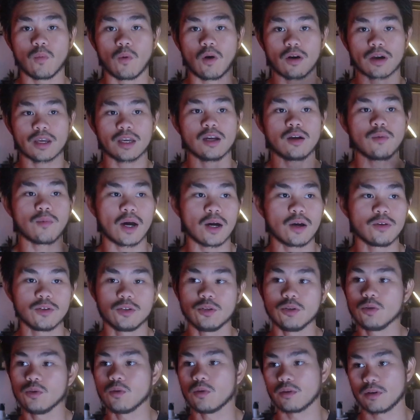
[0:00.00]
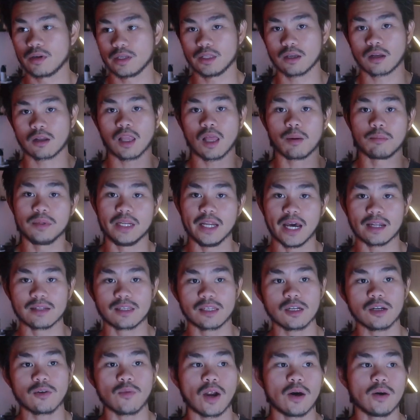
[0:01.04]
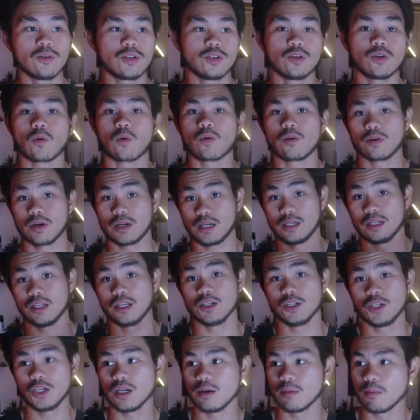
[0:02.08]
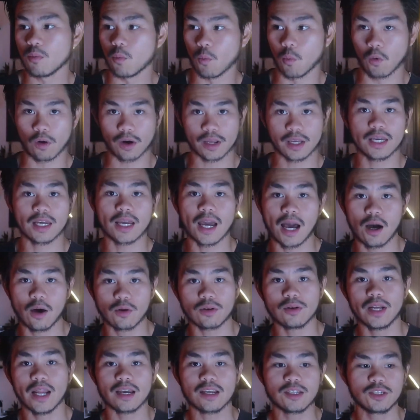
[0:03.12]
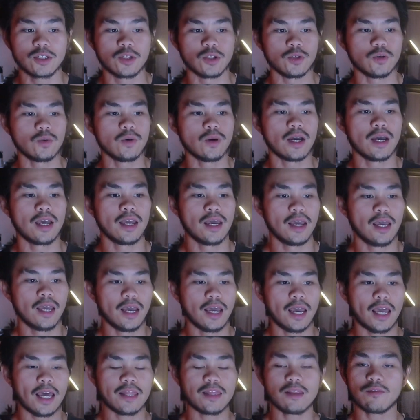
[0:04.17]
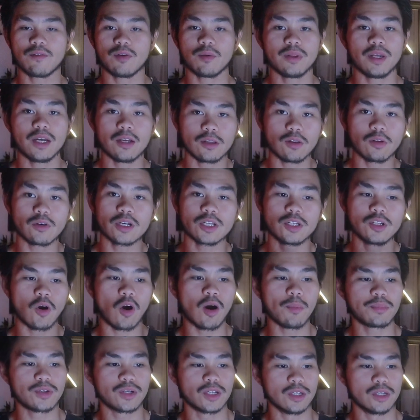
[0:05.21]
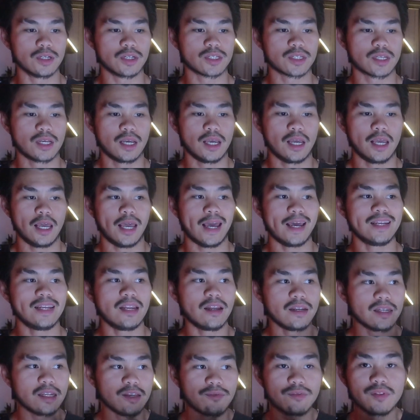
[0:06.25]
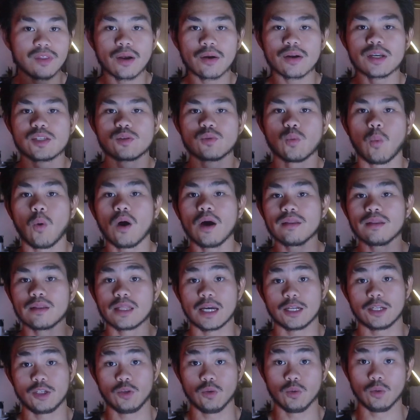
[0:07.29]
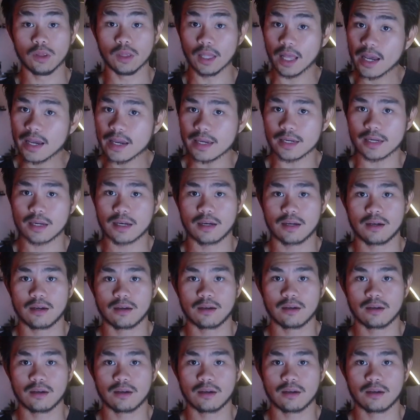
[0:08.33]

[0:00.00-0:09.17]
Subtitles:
walking around you, or in the club dancing around you, or in the gym working out next to you. And then from there, you look at your options. And then if there is one that you like